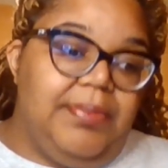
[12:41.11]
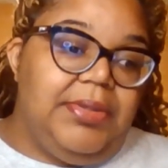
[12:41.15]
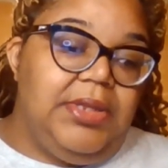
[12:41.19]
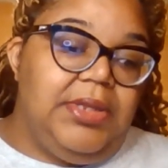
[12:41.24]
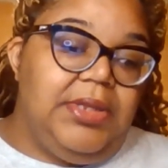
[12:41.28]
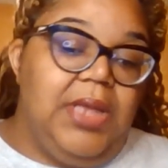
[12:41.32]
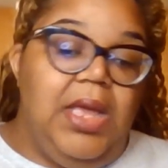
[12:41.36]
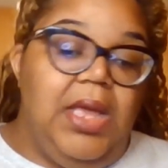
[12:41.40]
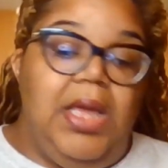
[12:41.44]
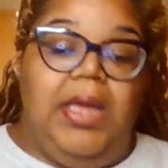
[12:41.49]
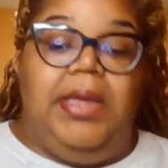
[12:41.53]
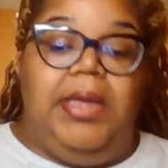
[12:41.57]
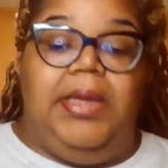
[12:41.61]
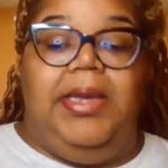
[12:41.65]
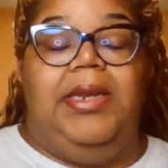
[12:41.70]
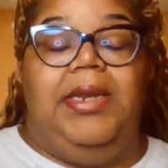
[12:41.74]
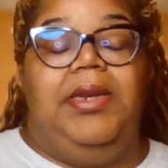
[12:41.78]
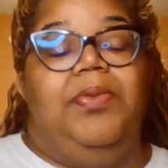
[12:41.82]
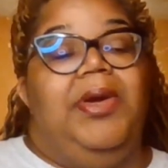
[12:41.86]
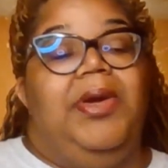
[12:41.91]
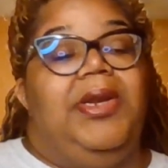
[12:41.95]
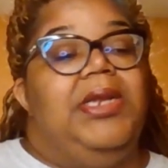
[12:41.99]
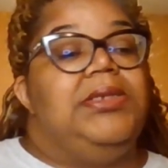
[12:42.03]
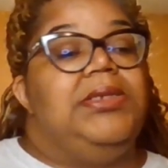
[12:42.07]
Anyway, that's
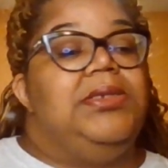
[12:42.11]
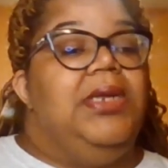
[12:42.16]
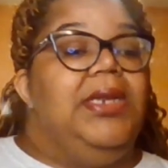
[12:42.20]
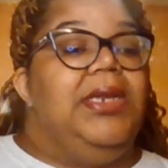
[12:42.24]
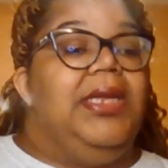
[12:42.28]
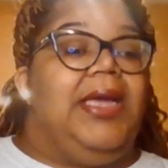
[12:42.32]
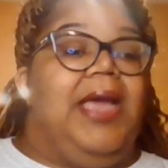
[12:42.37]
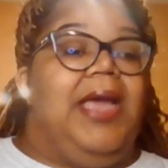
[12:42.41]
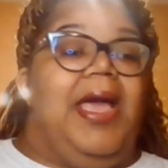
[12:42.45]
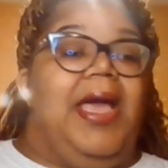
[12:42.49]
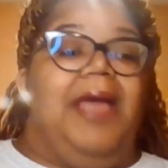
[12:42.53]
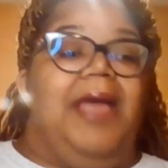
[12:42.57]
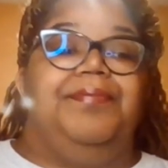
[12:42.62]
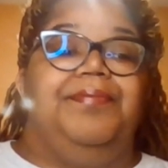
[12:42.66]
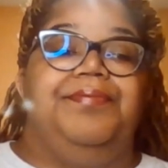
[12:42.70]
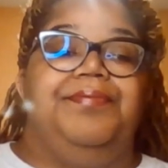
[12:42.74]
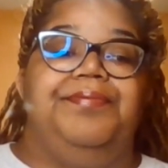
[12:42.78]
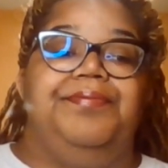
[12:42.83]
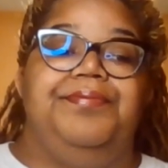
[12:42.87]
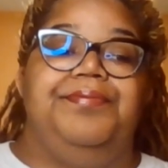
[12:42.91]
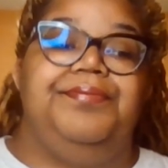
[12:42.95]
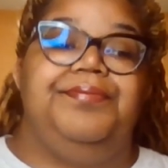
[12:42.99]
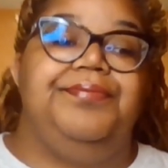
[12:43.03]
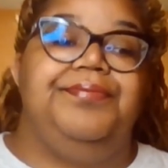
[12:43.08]
all I got.
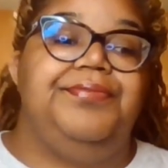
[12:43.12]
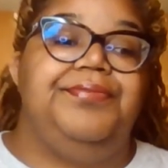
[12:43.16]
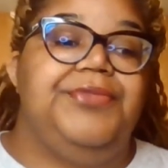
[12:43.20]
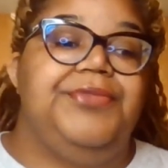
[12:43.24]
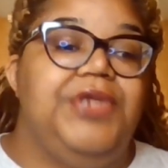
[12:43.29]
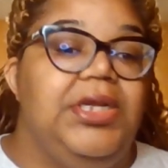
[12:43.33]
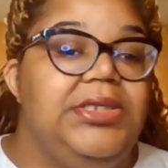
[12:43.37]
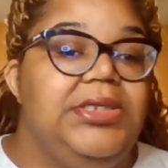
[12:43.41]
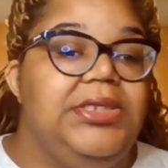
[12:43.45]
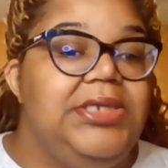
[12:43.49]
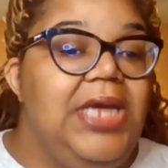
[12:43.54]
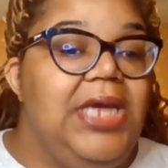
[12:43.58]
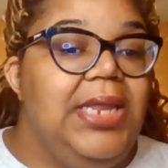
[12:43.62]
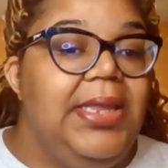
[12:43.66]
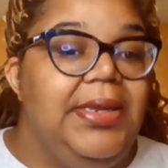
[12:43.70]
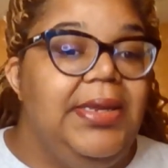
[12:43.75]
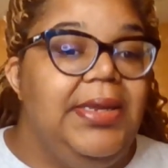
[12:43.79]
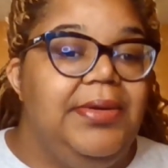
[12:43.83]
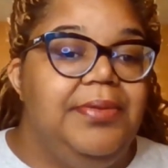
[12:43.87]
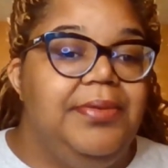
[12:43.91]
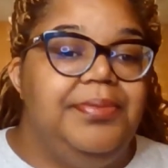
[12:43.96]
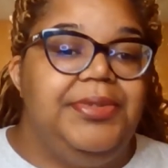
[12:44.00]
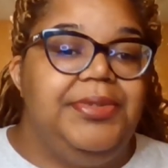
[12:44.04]
Talk to y'all later. Peace.